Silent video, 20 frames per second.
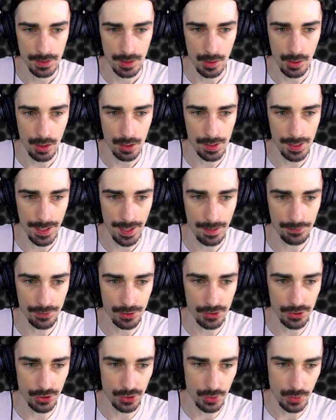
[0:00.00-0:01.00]
Now all I have
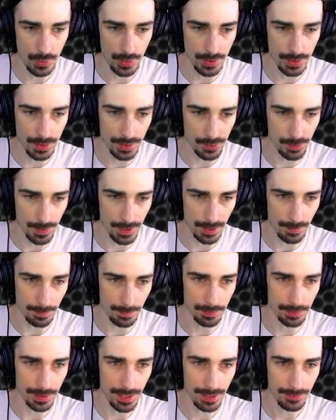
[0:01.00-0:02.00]
to do is make a
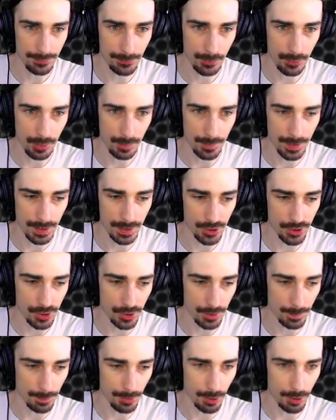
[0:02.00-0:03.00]
platform that is
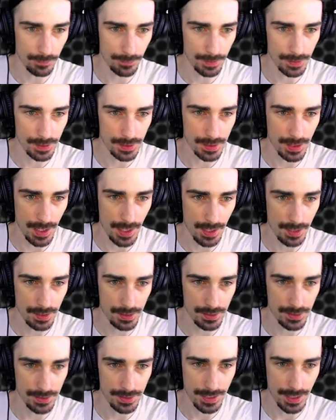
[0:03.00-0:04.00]
the perfect
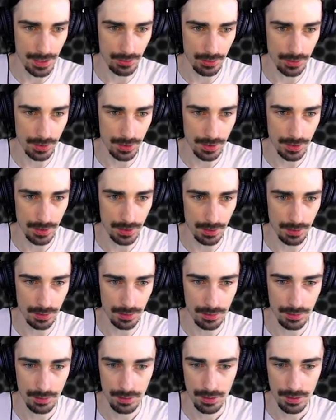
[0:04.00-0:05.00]
size down
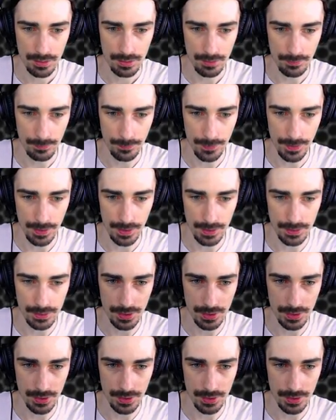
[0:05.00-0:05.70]
here to fit